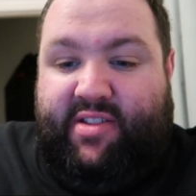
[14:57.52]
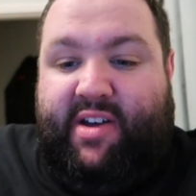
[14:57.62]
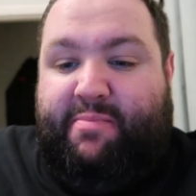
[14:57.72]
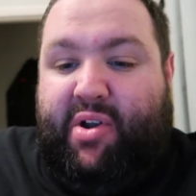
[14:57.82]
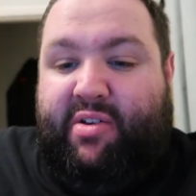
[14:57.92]

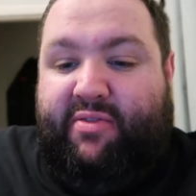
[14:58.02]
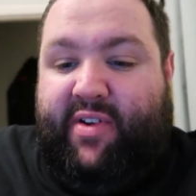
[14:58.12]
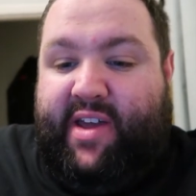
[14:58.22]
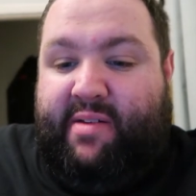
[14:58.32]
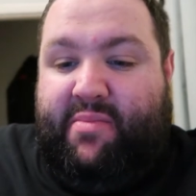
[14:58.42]
That blue
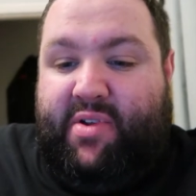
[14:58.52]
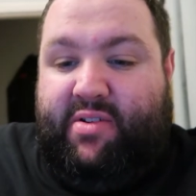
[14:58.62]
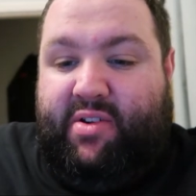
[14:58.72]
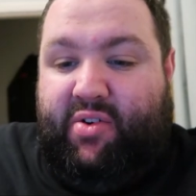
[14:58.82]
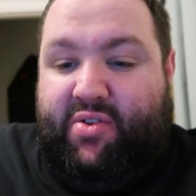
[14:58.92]
flame
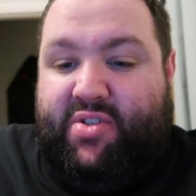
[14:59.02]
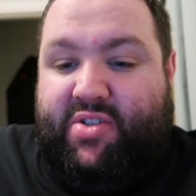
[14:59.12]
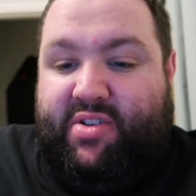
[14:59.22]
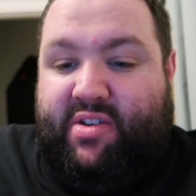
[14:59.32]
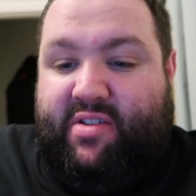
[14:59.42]

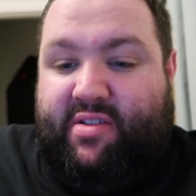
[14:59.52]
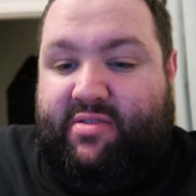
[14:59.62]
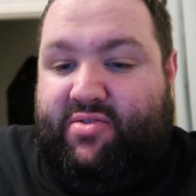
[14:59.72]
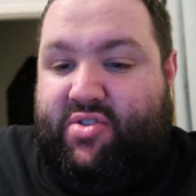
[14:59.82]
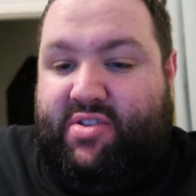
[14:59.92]
looks
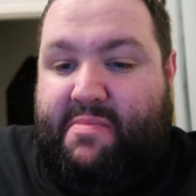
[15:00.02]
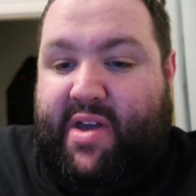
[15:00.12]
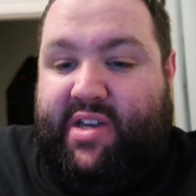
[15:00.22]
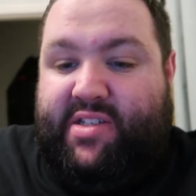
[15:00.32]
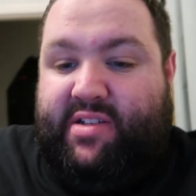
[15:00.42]
just
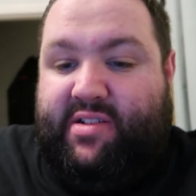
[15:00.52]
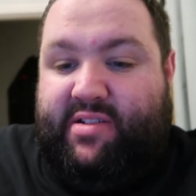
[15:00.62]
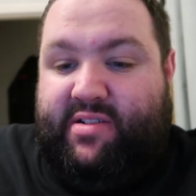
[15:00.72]
amazing.